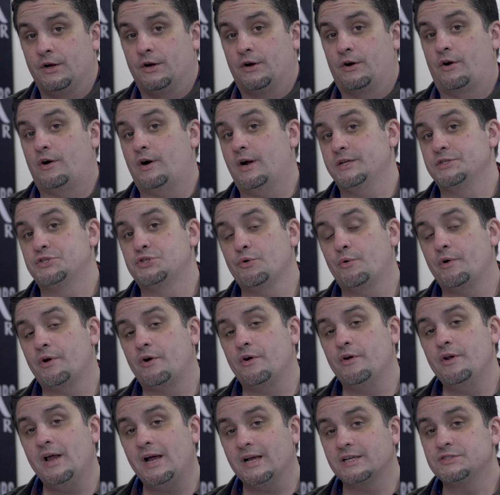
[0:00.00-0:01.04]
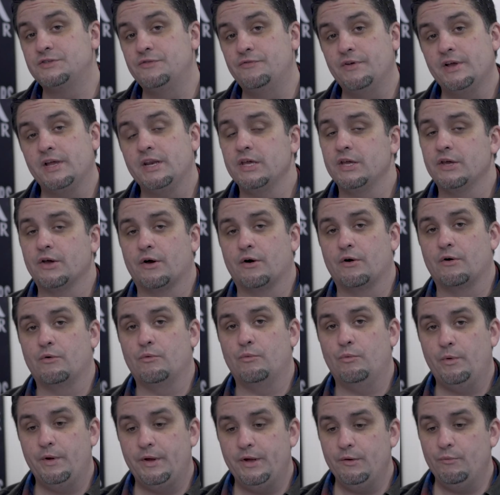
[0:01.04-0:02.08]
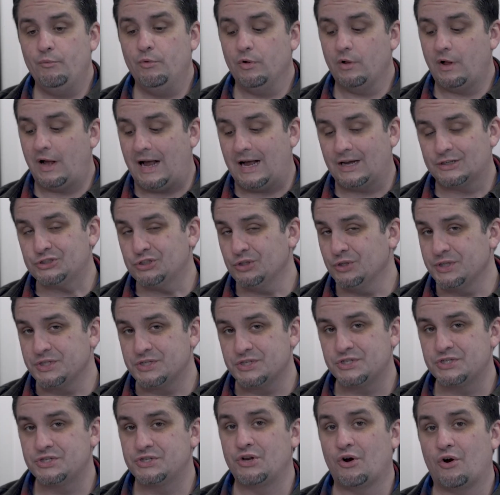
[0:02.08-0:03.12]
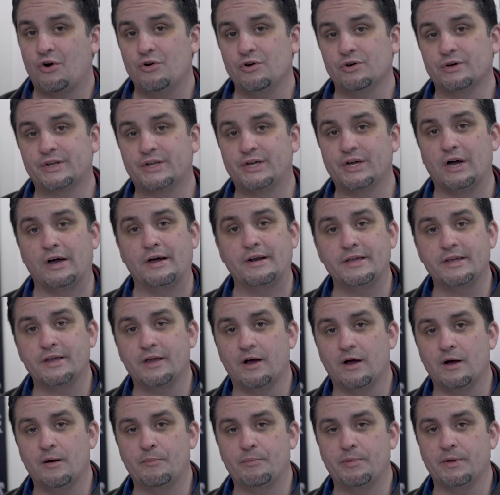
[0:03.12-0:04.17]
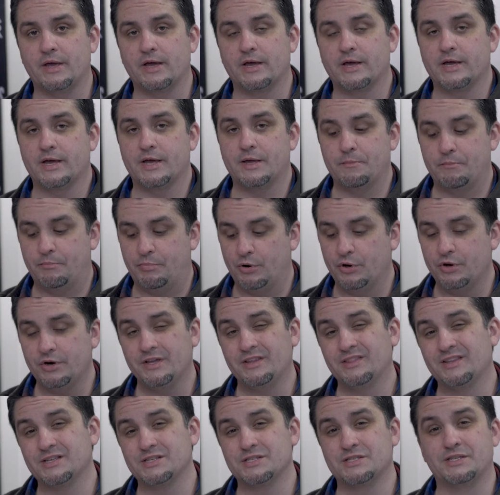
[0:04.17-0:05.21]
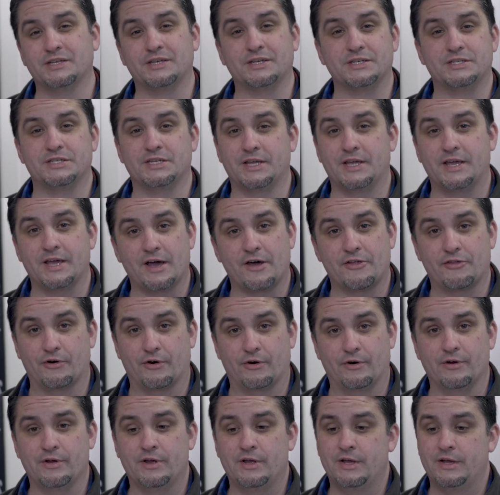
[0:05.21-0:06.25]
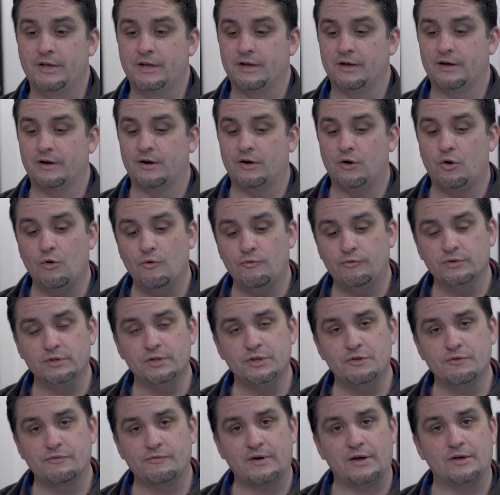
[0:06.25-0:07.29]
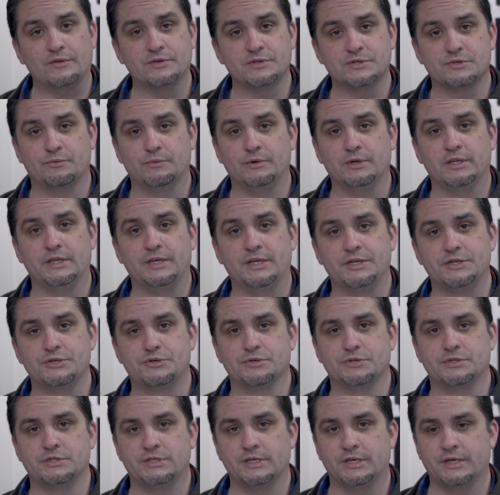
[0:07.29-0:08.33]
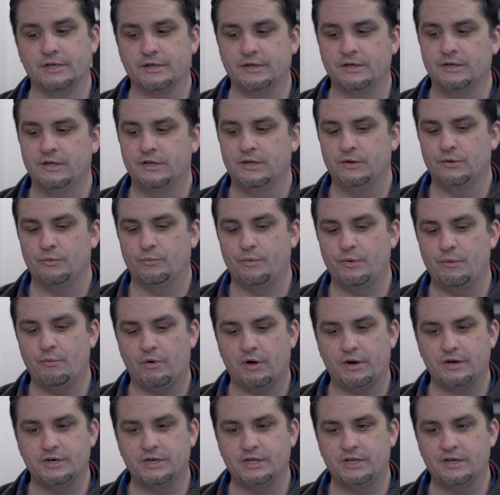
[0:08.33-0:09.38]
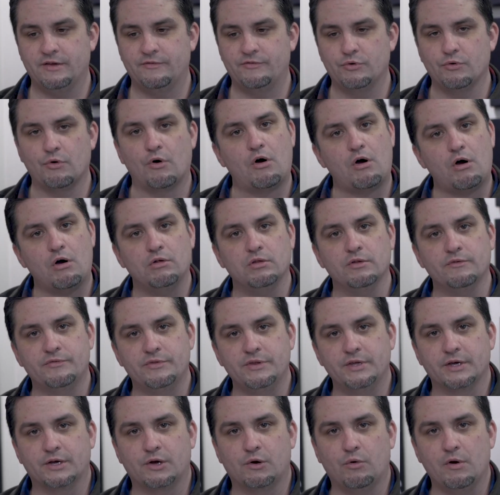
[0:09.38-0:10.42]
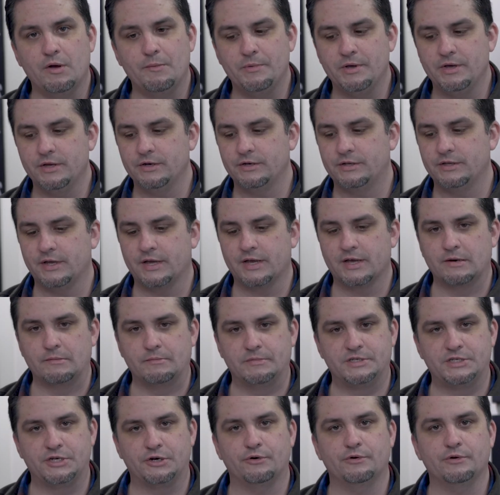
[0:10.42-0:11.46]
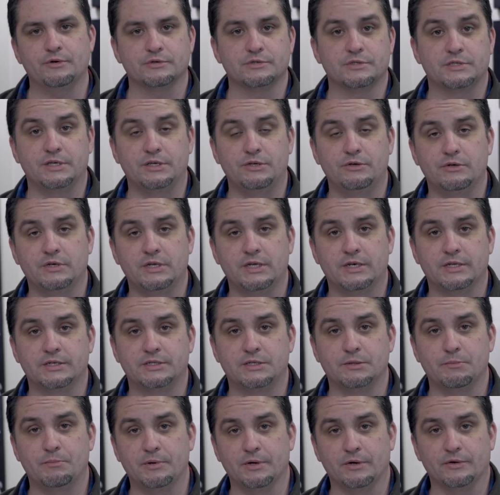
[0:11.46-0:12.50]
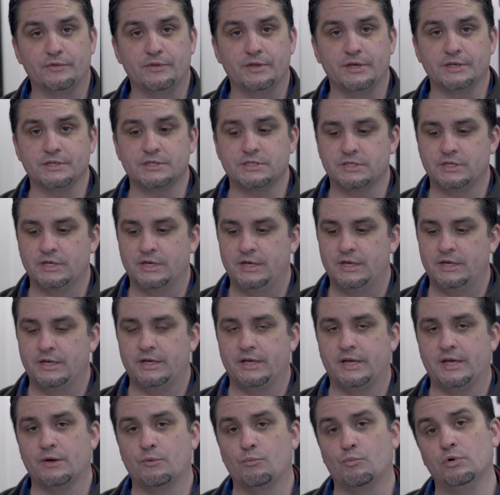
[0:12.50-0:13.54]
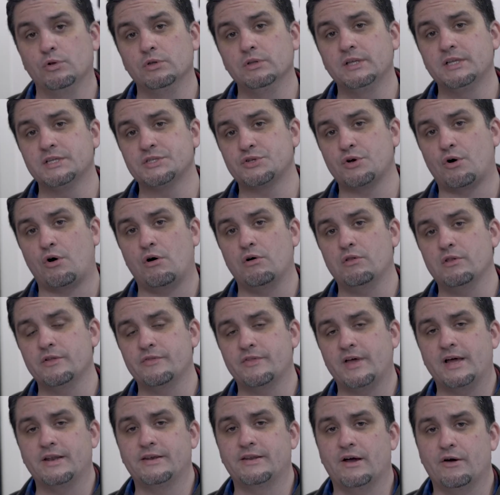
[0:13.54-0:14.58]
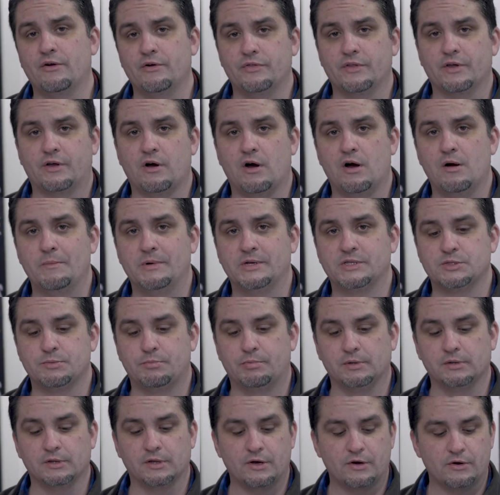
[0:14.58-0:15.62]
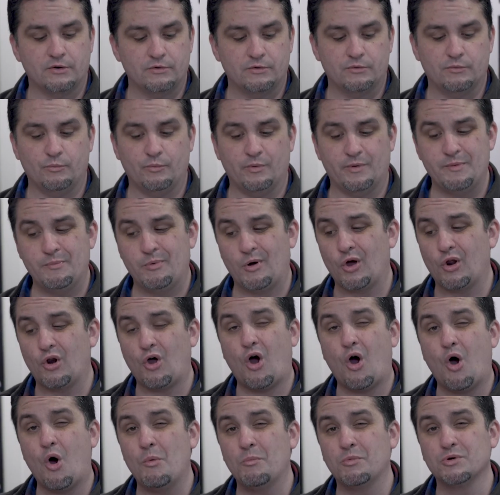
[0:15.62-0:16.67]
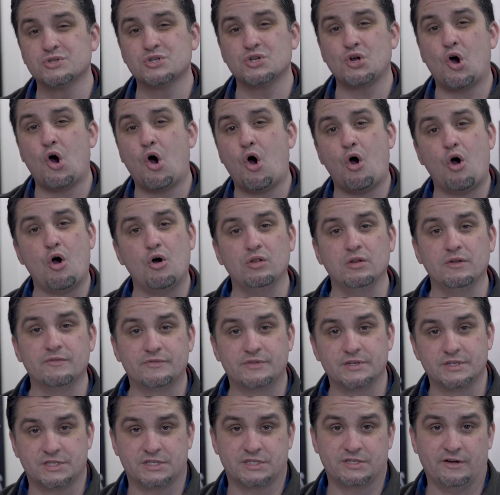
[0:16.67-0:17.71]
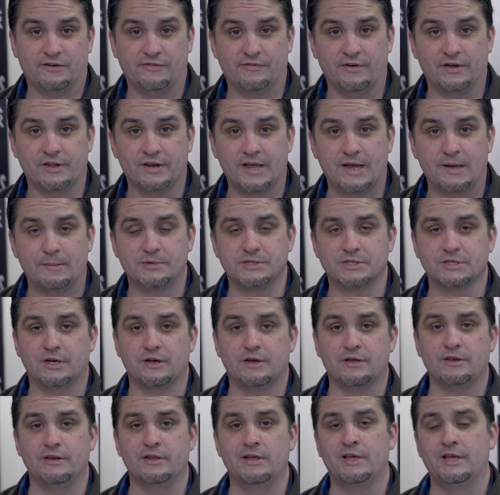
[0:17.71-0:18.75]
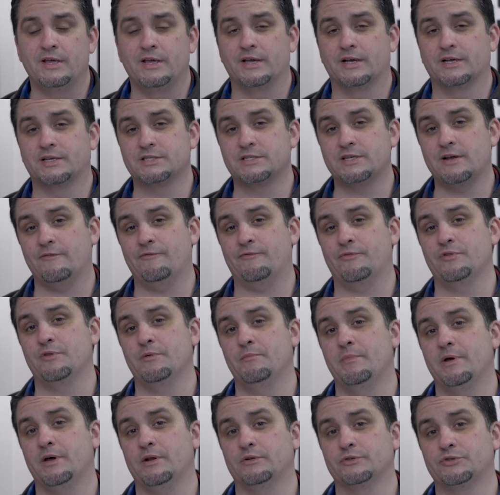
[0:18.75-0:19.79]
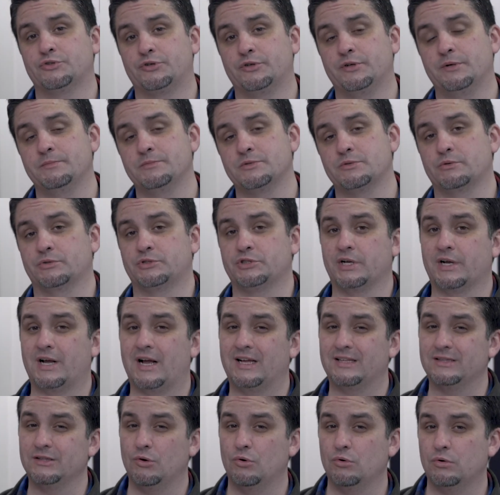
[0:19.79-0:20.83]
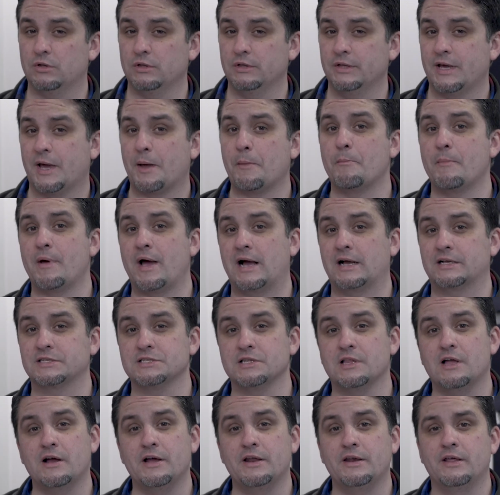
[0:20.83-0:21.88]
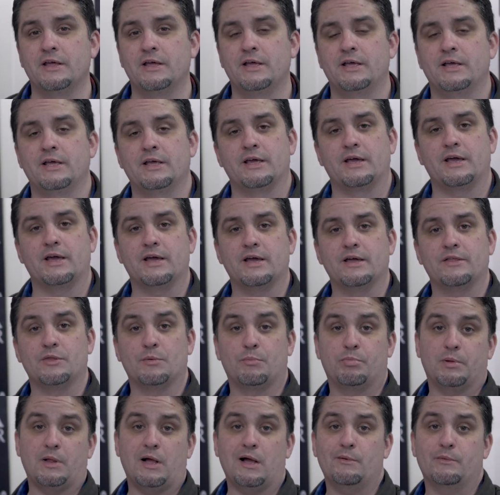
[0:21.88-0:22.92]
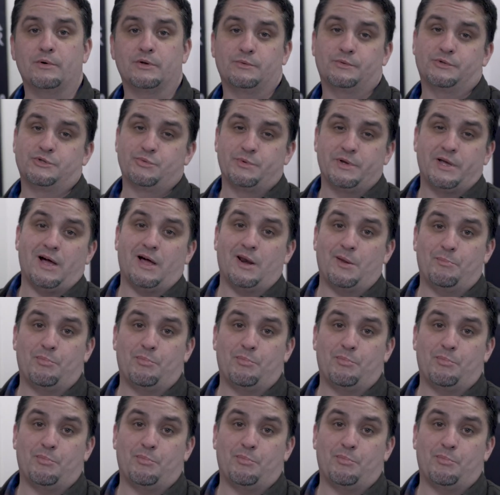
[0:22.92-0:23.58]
All right, so in our next video, we will actually start cutting up and putting this thing together. Hopefully you found this really interesting. We wanted to give you all of the equipment and materials that you needed to build this, and we'll list all of that down in the comments below. We bought almost all of this stuff on Amazon, except for the metal trims, which I got locally at Max Line, and the plywood, which we got at